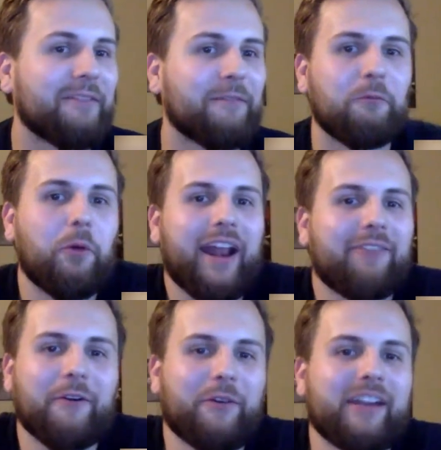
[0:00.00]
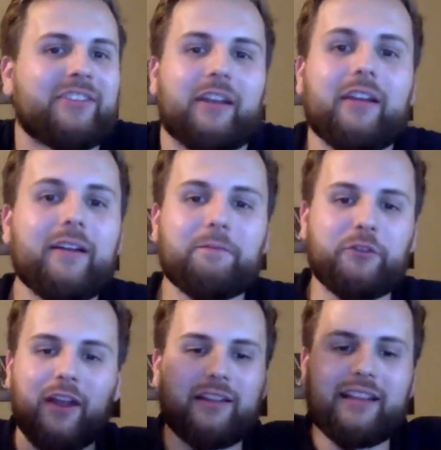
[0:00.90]
Whatever reason,
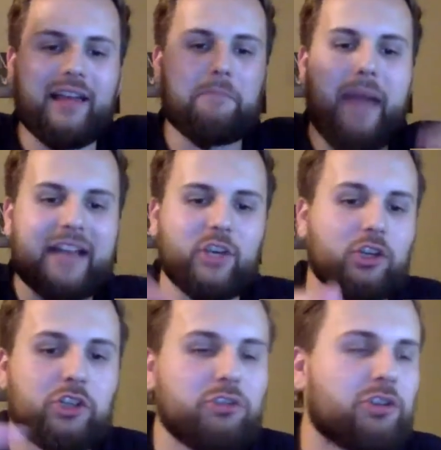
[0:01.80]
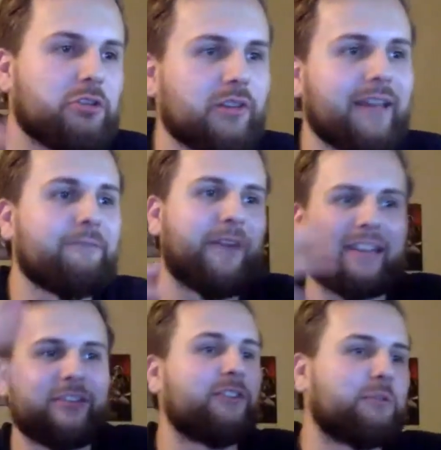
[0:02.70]
suddenly like magic juju
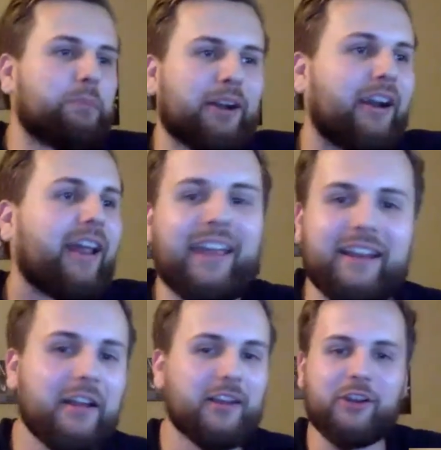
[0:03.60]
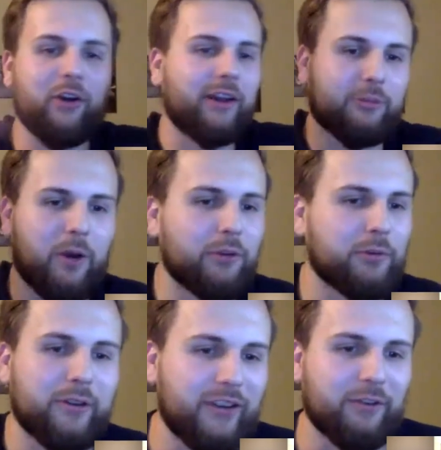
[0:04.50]
infests his spirit, and he throws
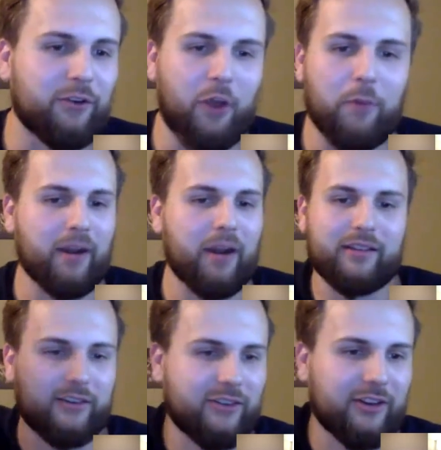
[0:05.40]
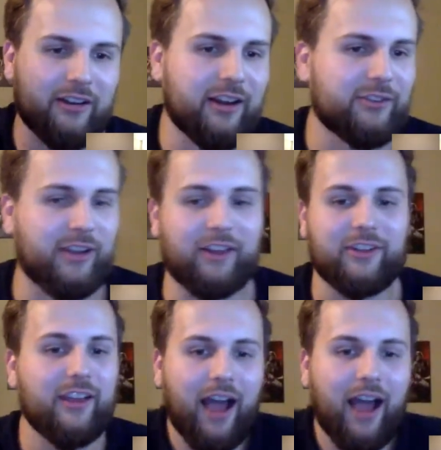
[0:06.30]
receivers open on 60-yard touchdowns.